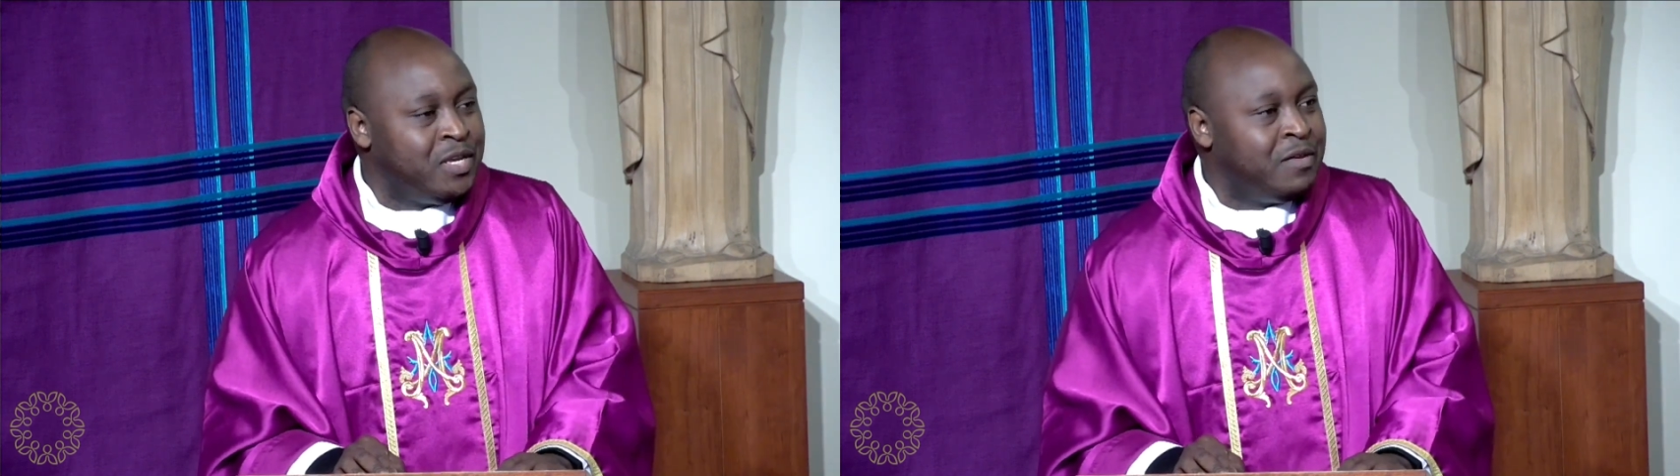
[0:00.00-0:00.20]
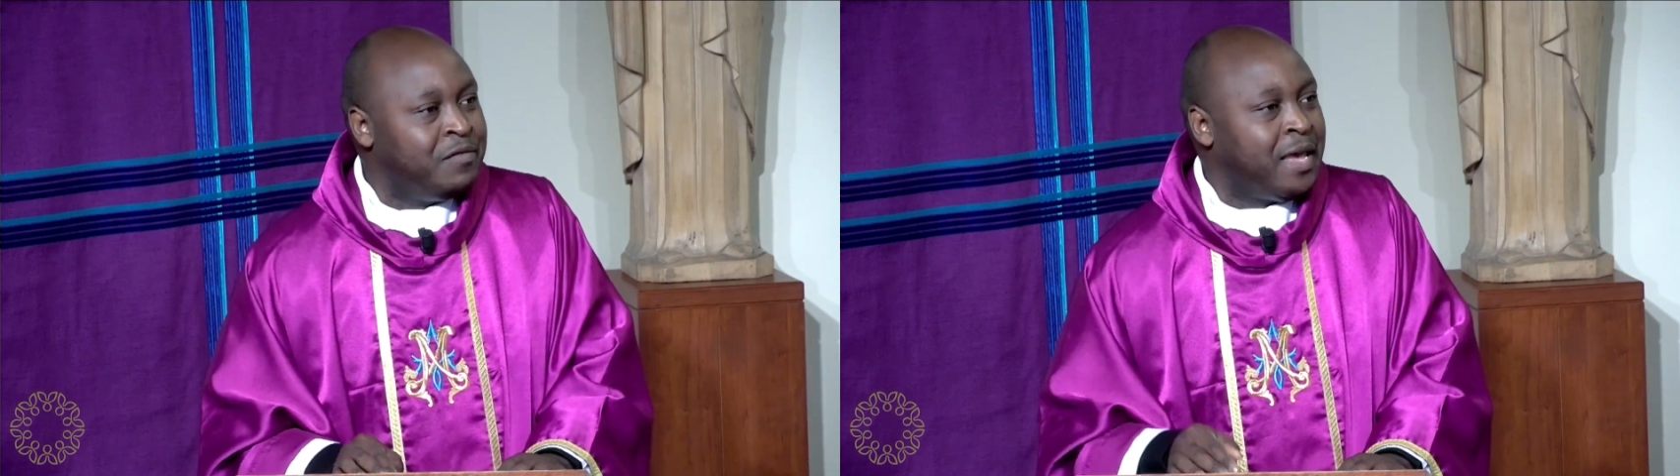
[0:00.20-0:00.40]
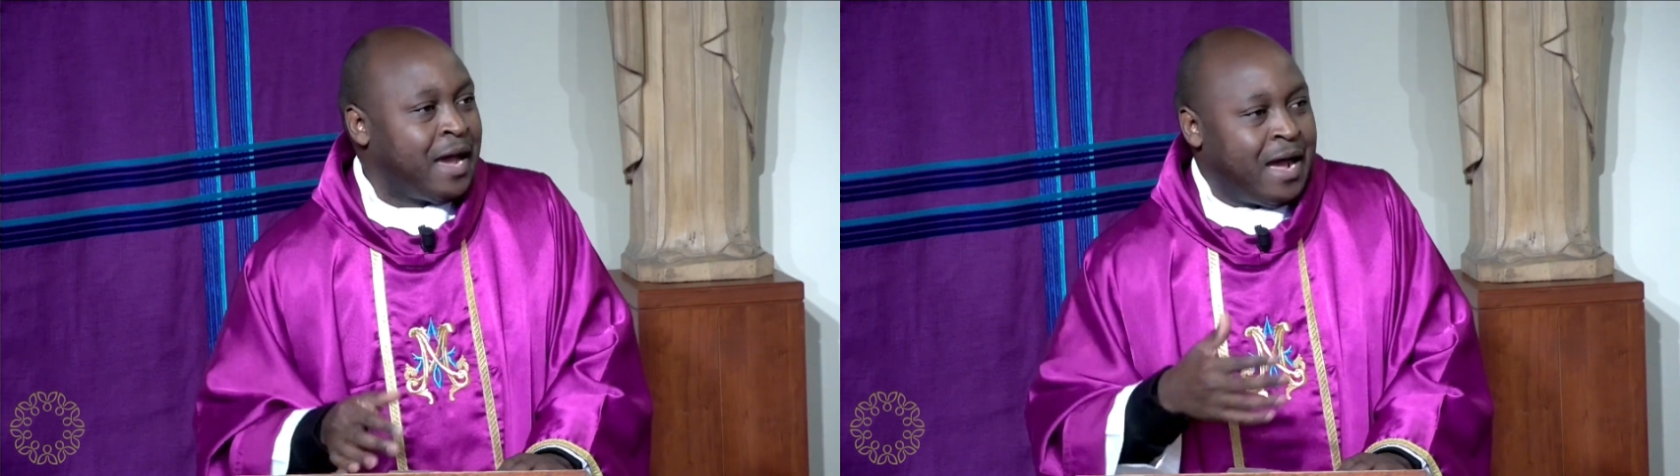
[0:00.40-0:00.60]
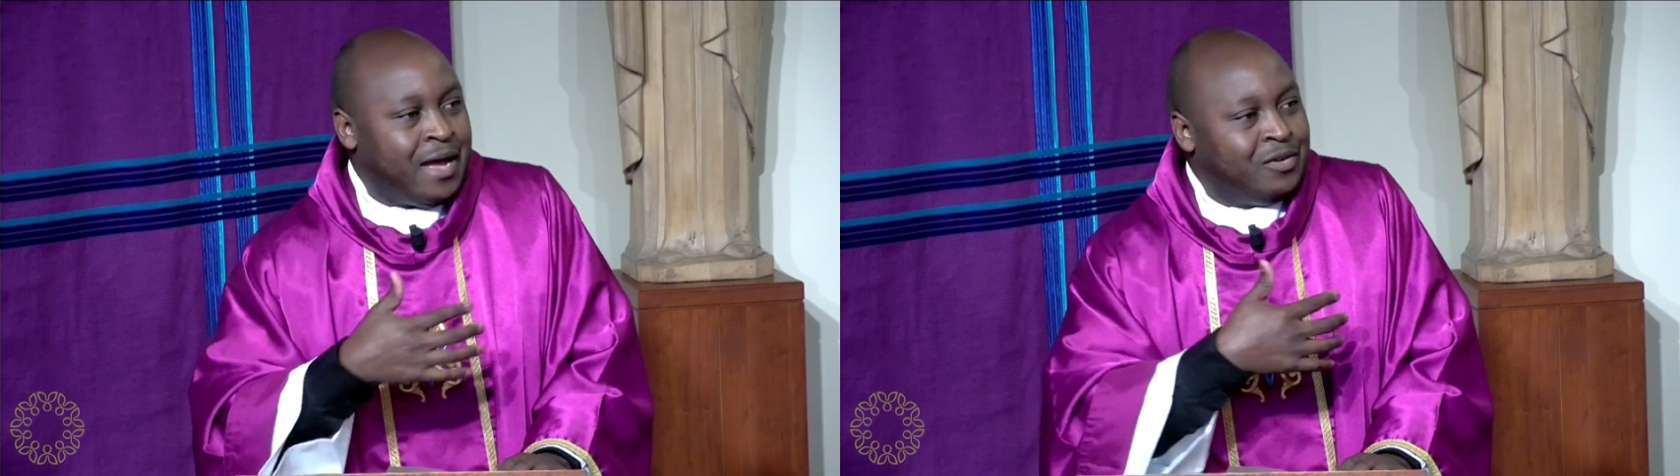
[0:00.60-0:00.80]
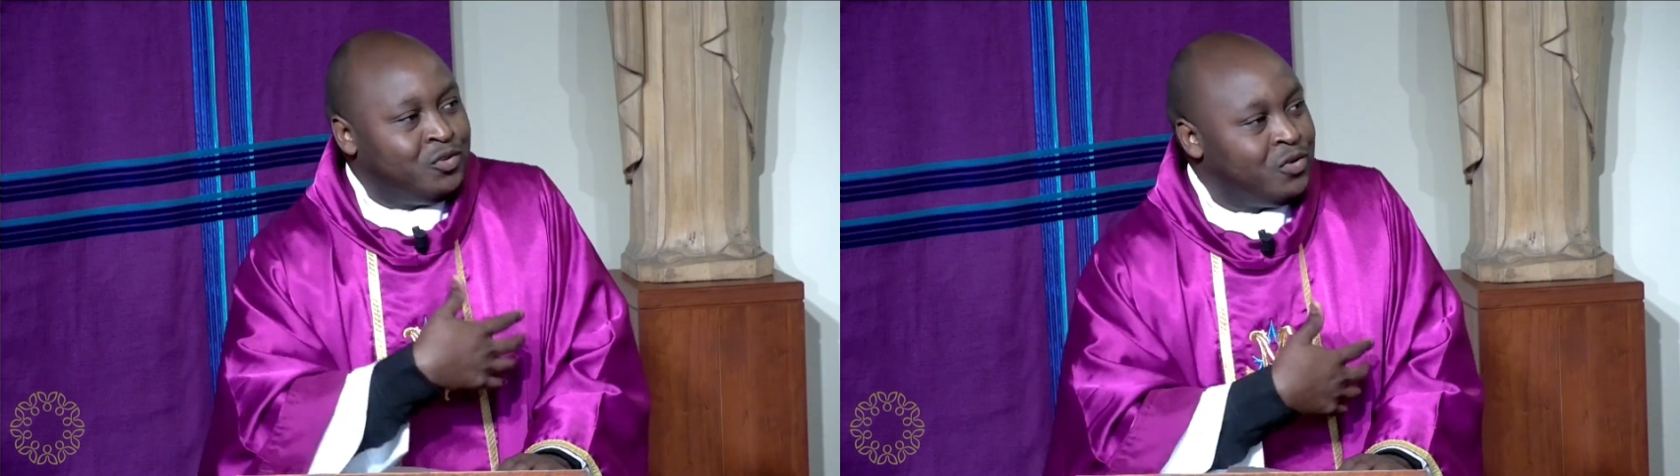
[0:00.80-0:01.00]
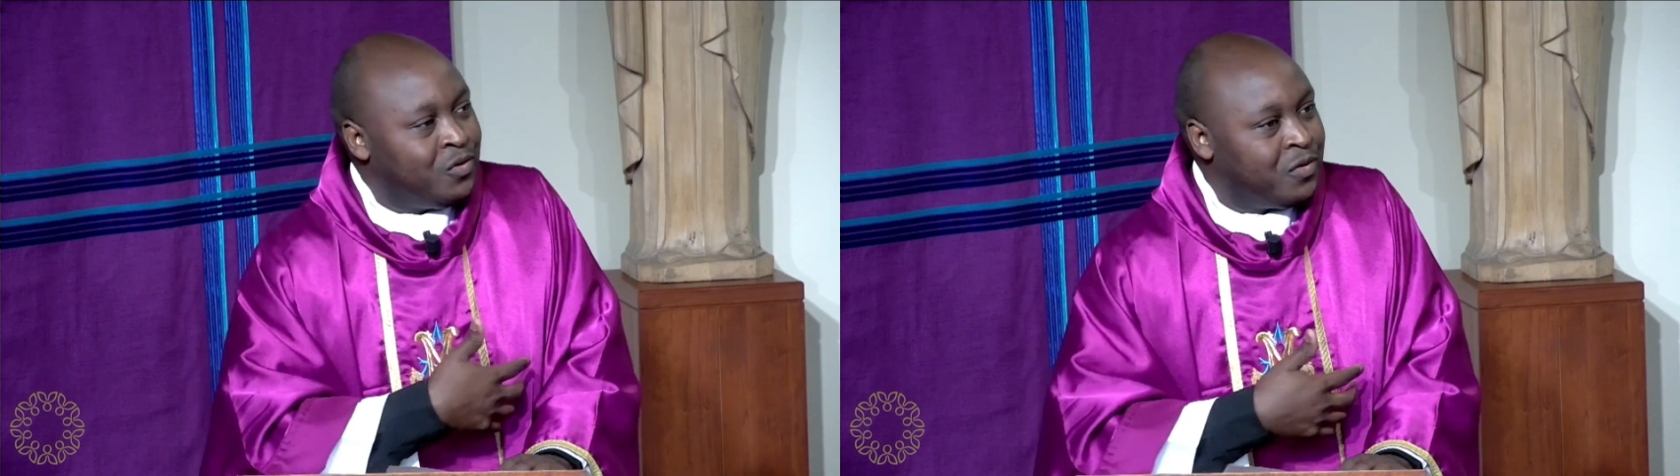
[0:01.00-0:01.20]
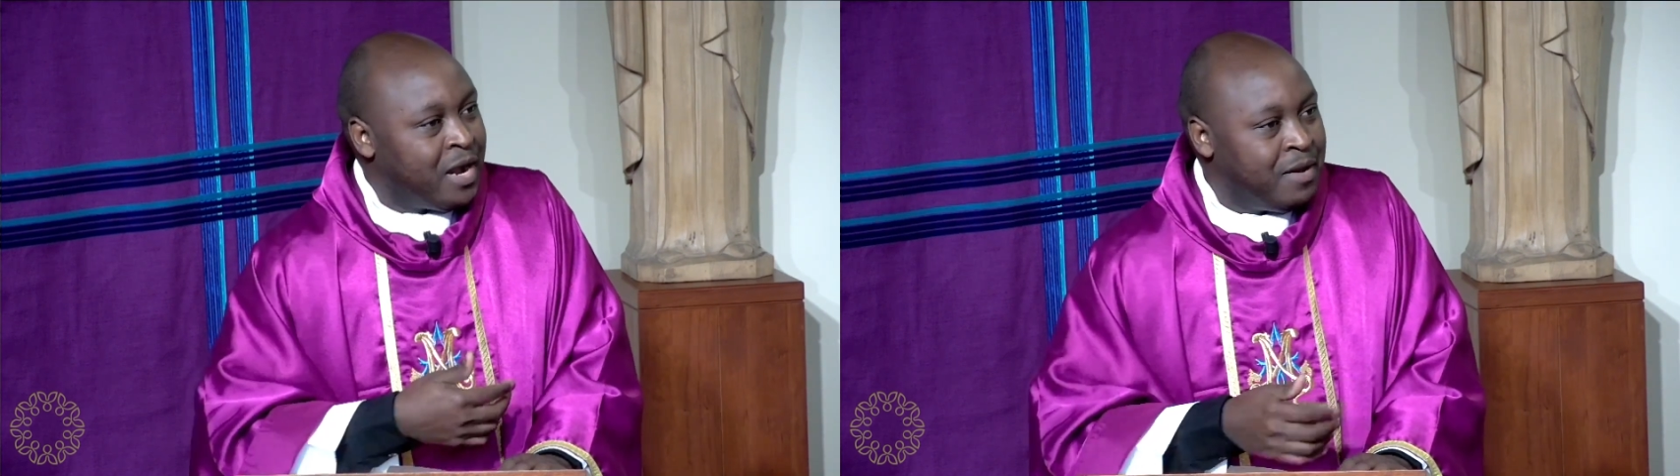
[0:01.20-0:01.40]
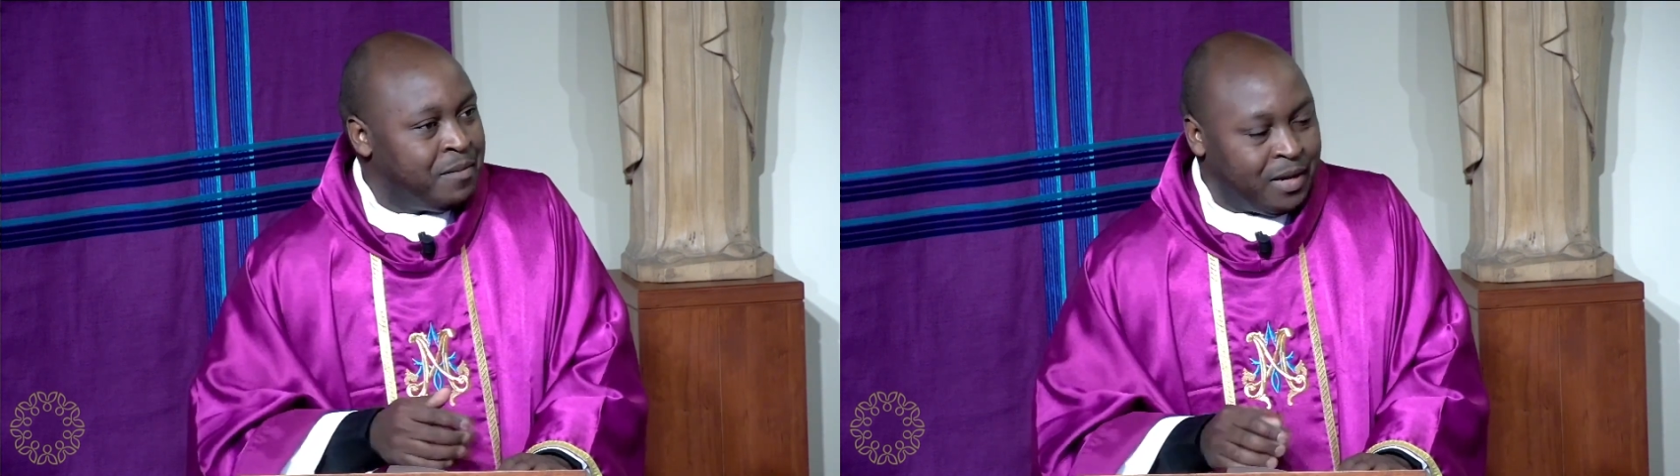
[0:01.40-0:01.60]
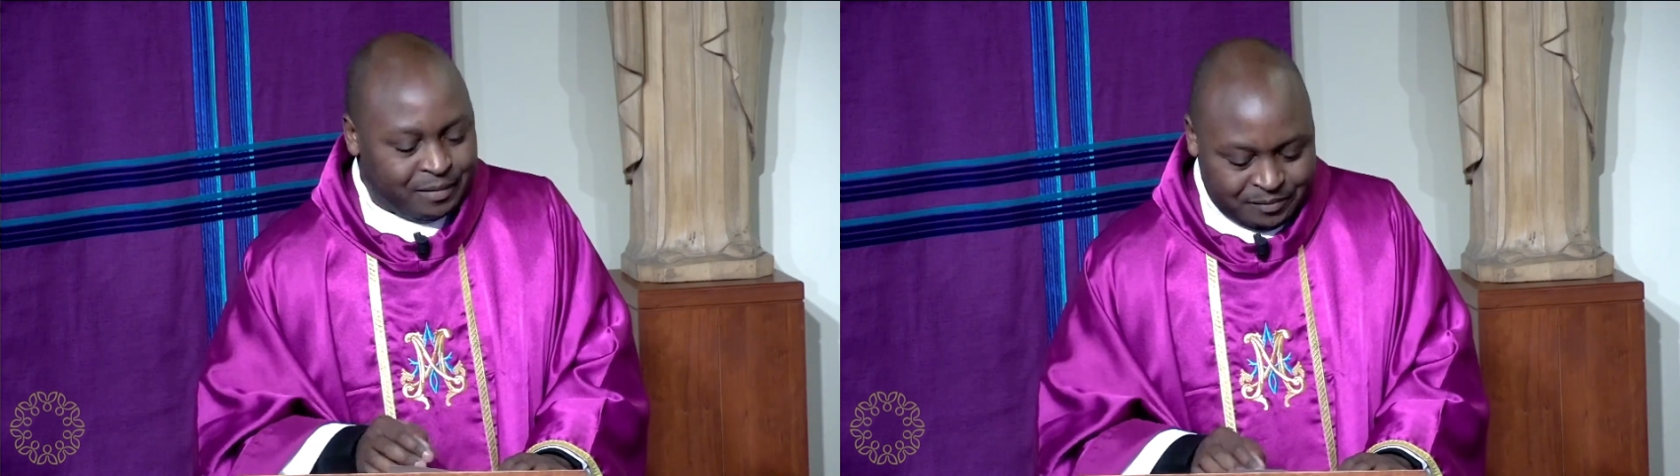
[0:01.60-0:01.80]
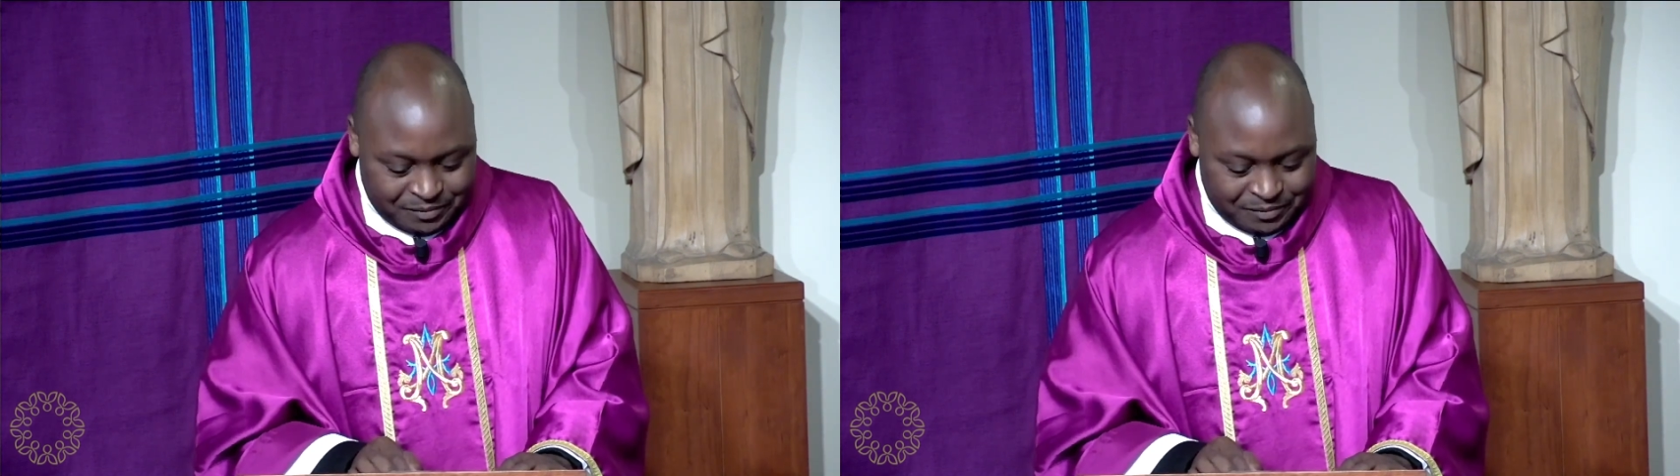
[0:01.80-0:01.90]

give a hug to your grandma.